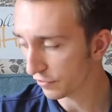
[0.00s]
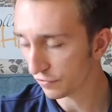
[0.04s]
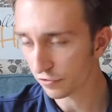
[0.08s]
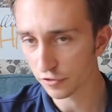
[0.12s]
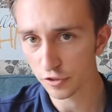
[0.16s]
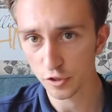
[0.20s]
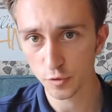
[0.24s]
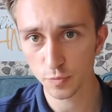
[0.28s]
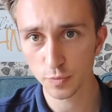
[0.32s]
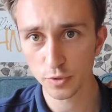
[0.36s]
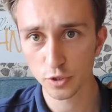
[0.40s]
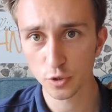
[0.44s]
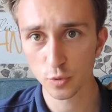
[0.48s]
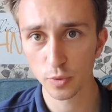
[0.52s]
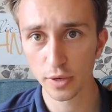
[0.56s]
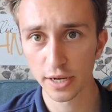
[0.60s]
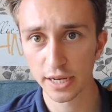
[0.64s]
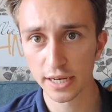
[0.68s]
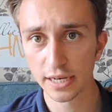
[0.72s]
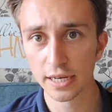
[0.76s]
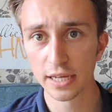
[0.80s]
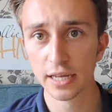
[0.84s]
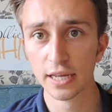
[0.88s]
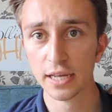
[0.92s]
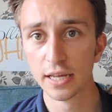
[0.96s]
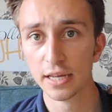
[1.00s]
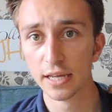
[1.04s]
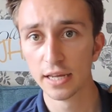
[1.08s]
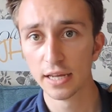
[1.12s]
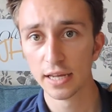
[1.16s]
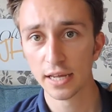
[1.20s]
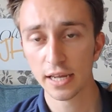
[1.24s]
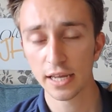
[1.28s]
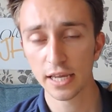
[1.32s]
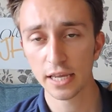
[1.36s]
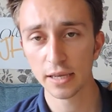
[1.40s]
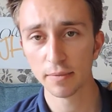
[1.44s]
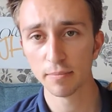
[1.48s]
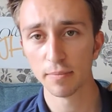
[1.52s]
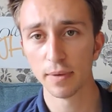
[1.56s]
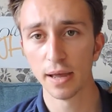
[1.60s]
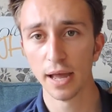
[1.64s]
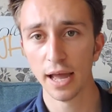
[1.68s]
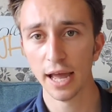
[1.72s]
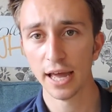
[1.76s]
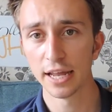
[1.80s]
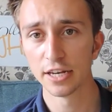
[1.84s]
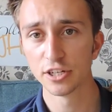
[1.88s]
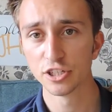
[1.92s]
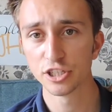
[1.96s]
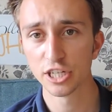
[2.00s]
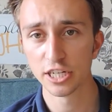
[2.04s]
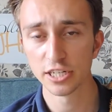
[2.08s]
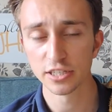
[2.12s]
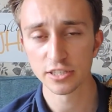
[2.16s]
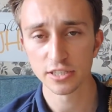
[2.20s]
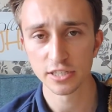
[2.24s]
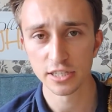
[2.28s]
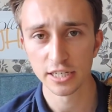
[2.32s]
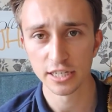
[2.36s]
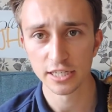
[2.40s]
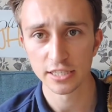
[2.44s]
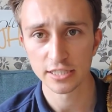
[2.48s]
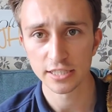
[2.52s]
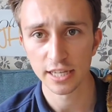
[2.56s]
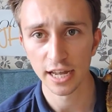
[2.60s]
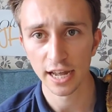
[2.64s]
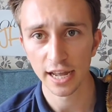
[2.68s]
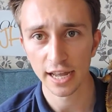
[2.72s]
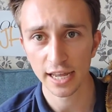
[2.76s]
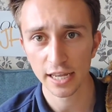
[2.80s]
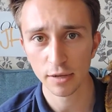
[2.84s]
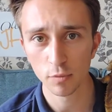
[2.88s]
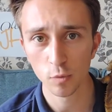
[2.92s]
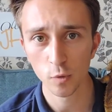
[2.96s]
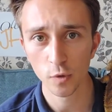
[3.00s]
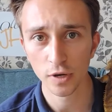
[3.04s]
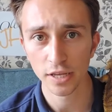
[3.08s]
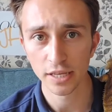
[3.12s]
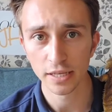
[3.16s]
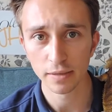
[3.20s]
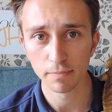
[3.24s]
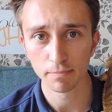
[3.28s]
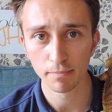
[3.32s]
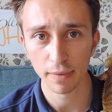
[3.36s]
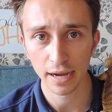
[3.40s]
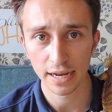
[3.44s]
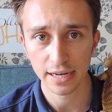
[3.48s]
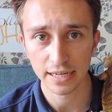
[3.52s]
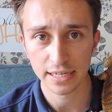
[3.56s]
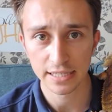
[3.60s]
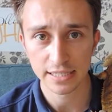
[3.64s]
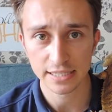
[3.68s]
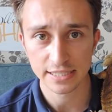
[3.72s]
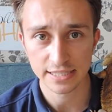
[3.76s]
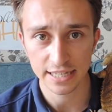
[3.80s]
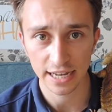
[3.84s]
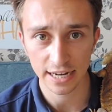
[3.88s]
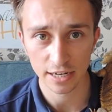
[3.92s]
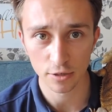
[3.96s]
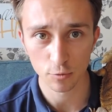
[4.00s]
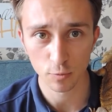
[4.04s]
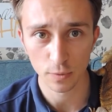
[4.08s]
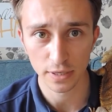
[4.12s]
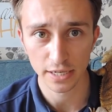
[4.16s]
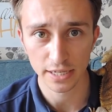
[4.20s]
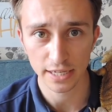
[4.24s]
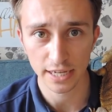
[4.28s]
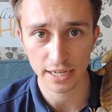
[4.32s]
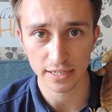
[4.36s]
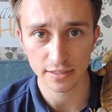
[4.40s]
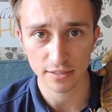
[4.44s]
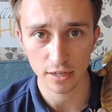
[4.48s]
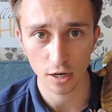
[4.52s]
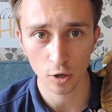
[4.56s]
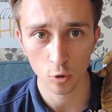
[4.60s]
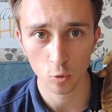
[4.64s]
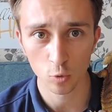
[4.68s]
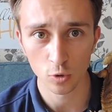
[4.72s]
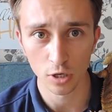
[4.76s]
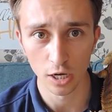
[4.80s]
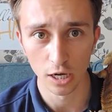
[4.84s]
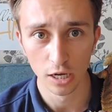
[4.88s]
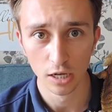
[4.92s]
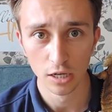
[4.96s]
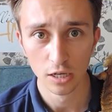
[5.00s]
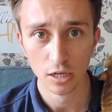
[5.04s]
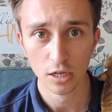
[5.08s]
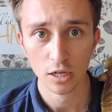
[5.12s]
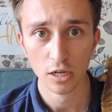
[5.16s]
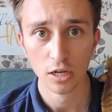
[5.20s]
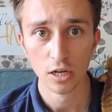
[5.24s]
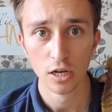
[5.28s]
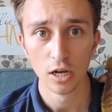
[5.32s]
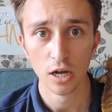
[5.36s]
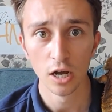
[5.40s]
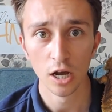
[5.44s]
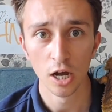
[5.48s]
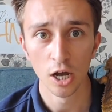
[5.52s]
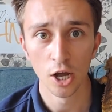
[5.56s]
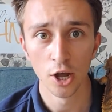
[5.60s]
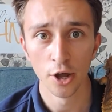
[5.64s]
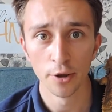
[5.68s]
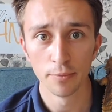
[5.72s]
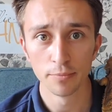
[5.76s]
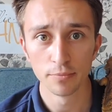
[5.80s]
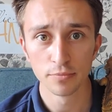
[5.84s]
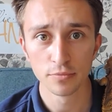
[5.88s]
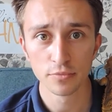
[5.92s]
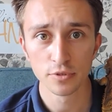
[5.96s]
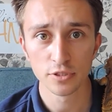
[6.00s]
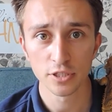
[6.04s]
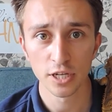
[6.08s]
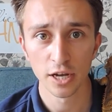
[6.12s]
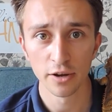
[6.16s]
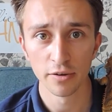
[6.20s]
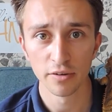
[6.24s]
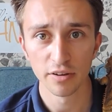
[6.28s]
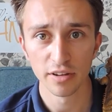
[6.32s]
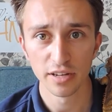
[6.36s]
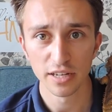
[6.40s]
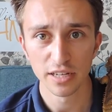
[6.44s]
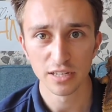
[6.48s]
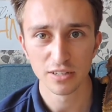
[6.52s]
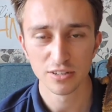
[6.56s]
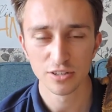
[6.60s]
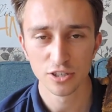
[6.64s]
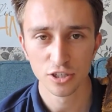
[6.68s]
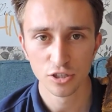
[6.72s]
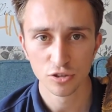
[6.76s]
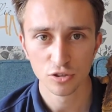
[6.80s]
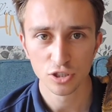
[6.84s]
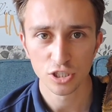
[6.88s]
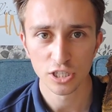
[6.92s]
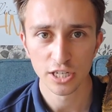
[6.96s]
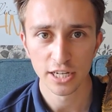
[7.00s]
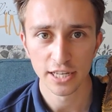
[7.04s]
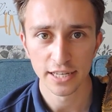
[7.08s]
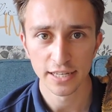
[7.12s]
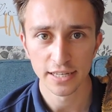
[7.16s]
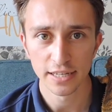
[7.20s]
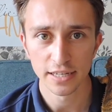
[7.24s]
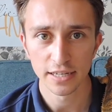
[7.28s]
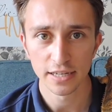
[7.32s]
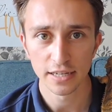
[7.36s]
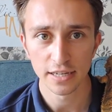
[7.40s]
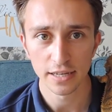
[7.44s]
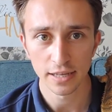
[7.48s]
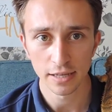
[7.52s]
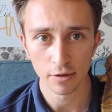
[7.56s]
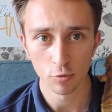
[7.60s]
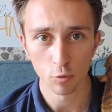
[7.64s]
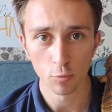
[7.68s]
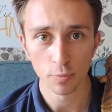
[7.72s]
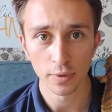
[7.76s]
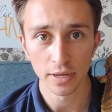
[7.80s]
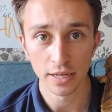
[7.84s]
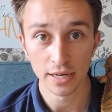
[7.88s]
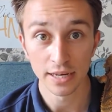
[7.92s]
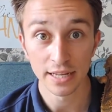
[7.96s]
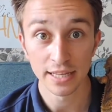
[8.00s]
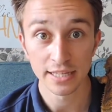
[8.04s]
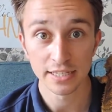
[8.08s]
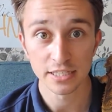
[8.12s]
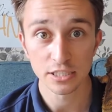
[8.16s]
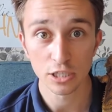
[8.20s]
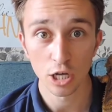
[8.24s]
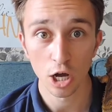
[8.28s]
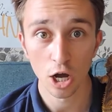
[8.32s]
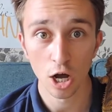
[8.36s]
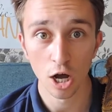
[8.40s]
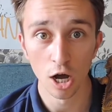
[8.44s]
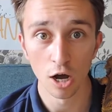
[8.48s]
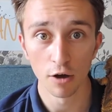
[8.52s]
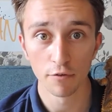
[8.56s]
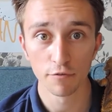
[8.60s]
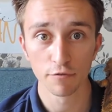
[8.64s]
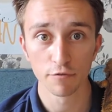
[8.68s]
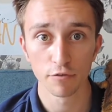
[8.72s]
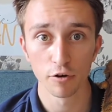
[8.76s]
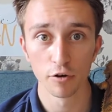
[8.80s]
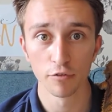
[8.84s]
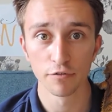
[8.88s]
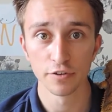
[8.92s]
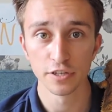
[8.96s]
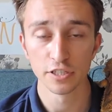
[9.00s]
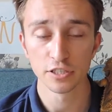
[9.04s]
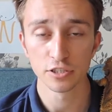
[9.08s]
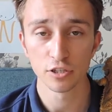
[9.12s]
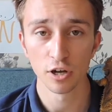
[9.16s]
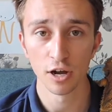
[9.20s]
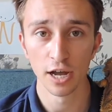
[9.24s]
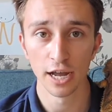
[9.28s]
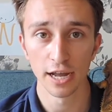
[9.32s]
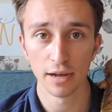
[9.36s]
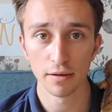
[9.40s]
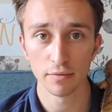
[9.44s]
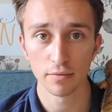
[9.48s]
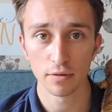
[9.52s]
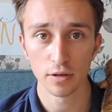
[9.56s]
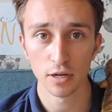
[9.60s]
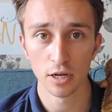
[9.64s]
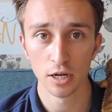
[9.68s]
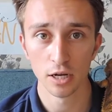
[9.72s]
Difference between him and Jensen is that he will eat mainly salad when he gets older. So usually it will be at least half of his diet